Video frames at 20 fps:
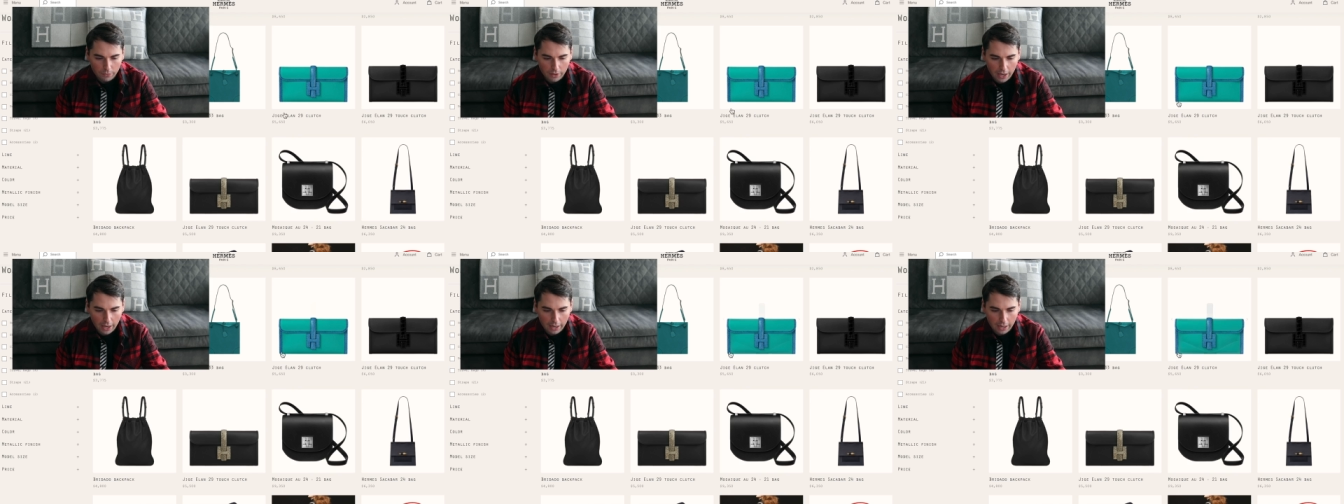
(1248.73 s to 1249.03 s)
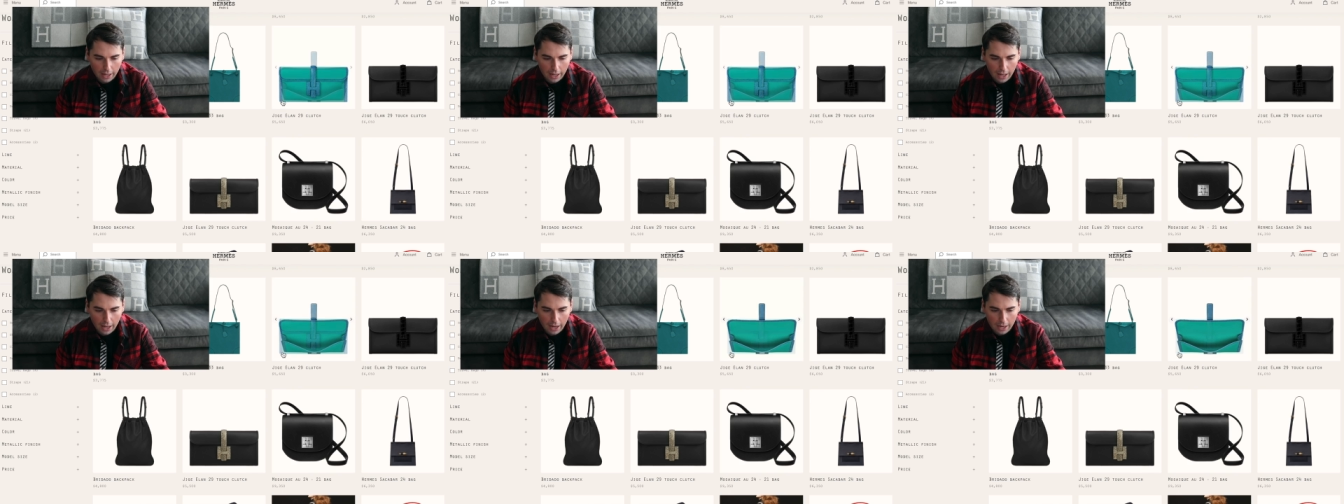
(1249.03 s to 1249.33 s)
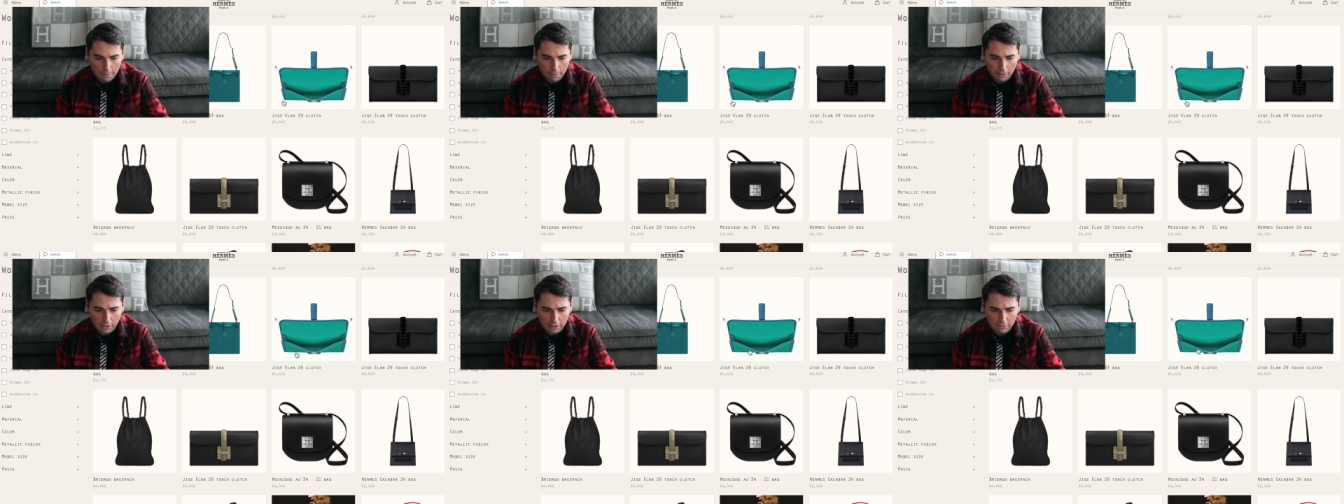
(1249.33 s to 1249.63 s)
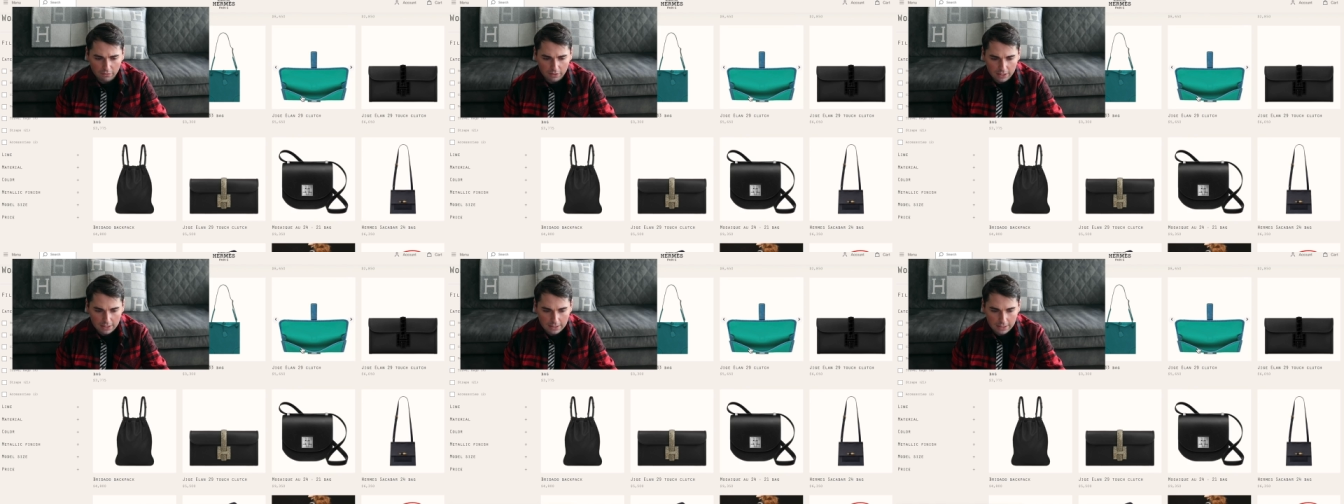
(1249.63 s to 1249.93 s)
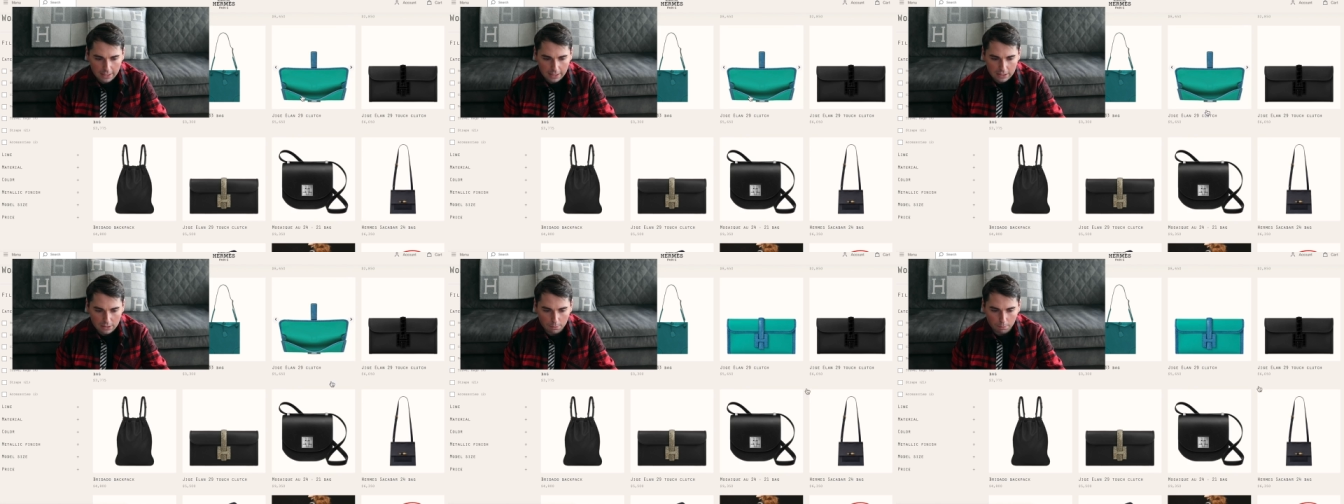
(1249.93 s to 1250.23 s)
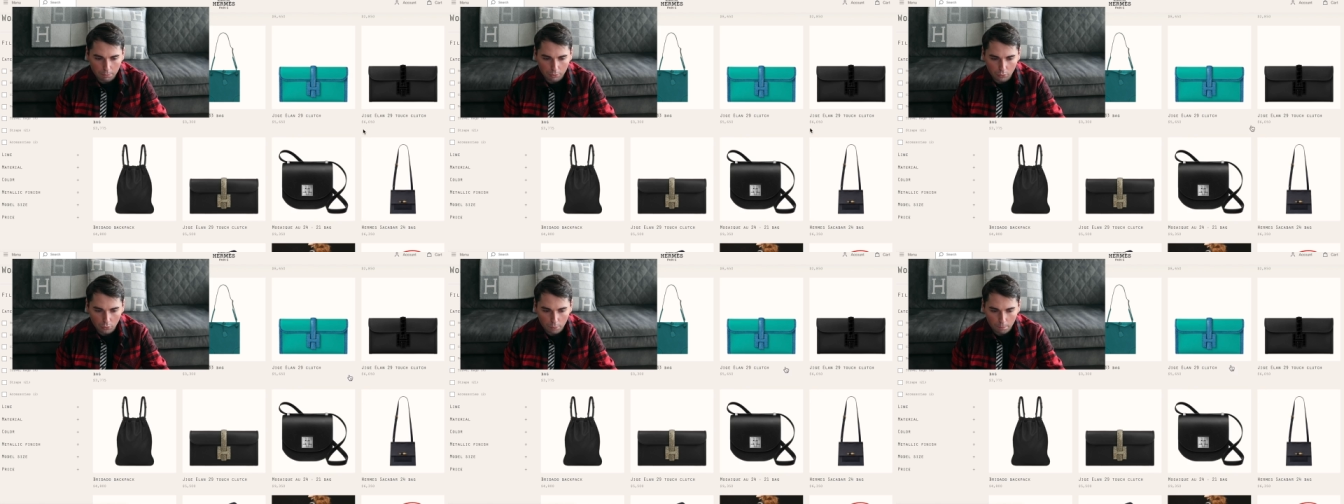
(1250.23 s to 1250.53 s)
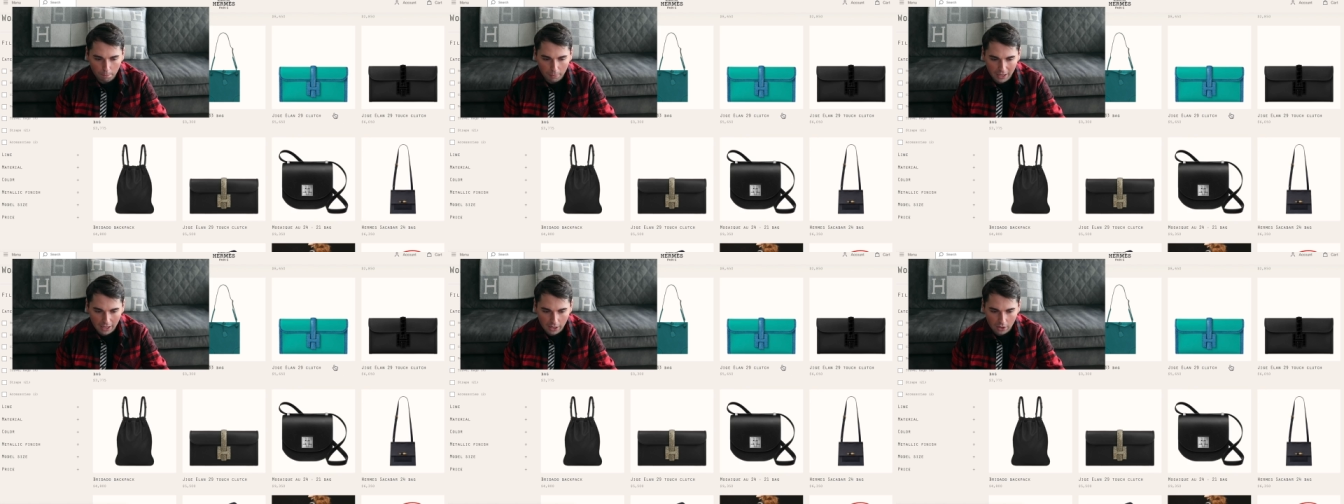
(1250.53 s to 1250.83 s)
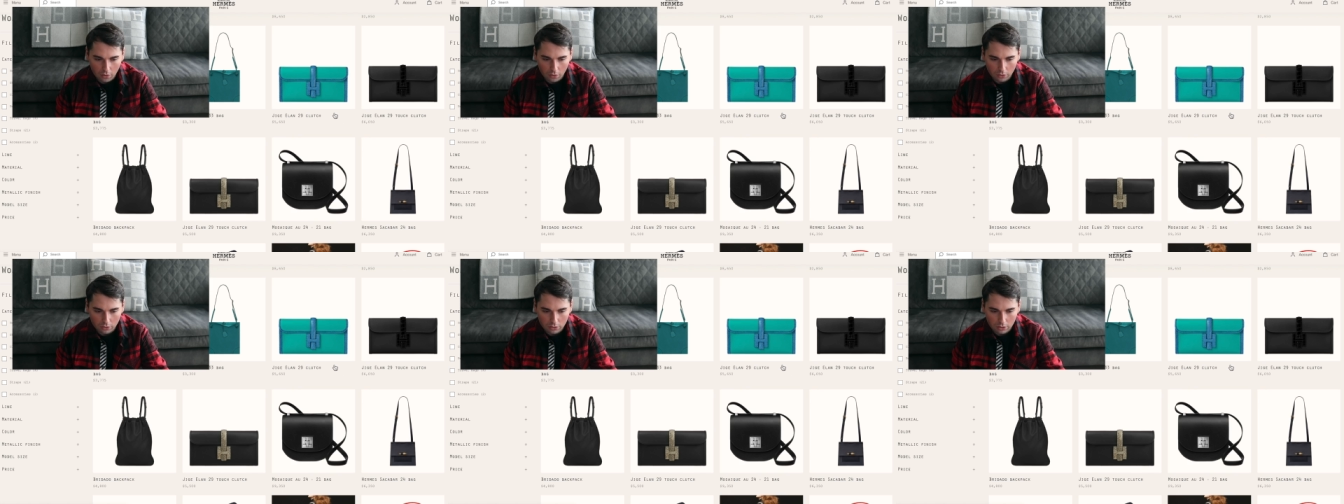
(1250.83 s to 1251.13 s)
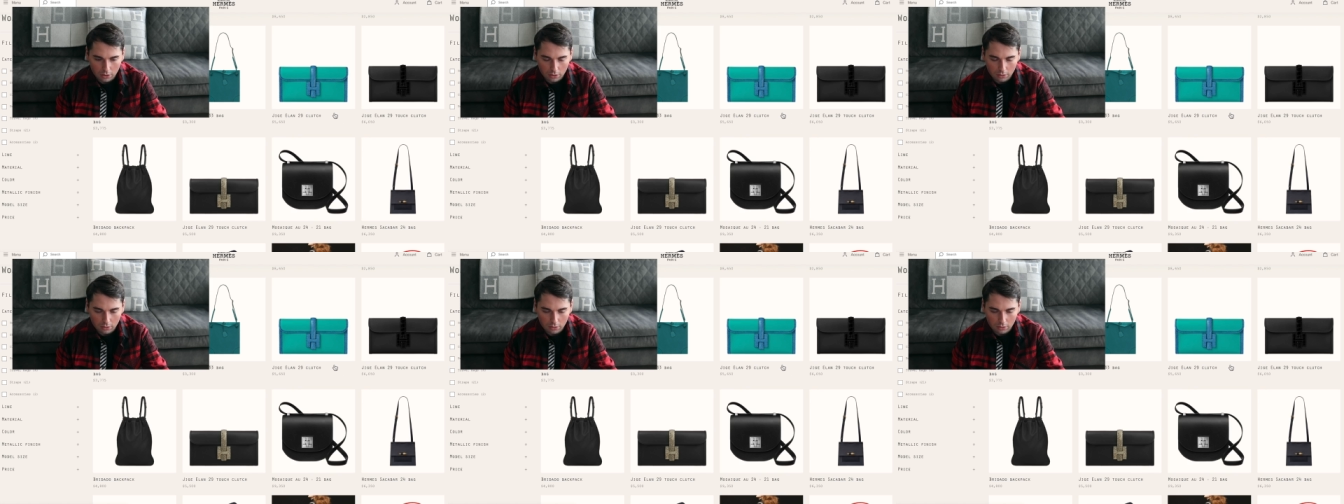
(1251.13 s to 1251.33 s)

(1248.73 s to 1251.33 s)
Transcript: And I believe this is Blue Paon,